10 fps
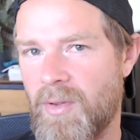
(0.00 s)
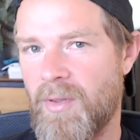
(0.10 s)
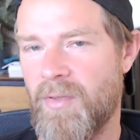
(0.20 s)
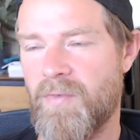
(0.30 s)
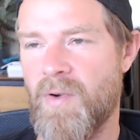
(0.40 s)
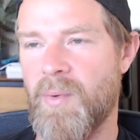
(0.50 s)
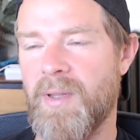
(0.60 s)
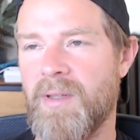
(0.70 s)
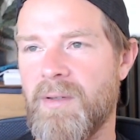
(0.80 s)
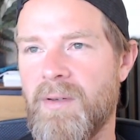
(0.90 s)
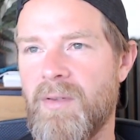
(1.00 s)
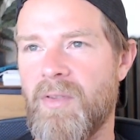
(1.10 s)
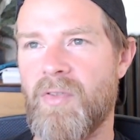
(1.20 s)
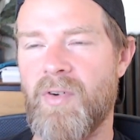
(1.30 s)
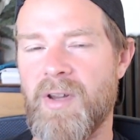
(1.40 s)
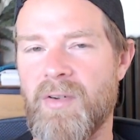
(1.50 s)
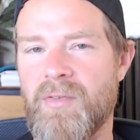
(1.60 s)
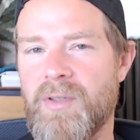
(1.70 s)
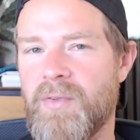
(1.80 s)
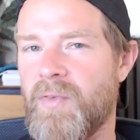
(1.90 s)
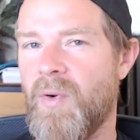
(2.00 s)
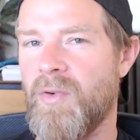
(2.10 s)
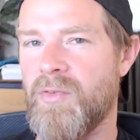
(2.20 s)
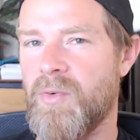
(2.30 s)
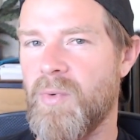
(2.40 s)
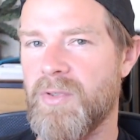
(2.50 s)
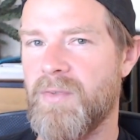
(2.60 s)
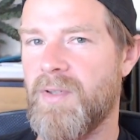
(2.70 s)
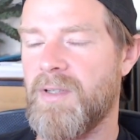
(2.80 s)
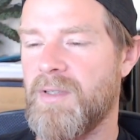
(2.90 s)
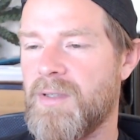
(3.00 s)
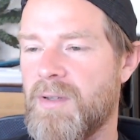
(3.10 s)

throwing in 300 to 400 watts of heat.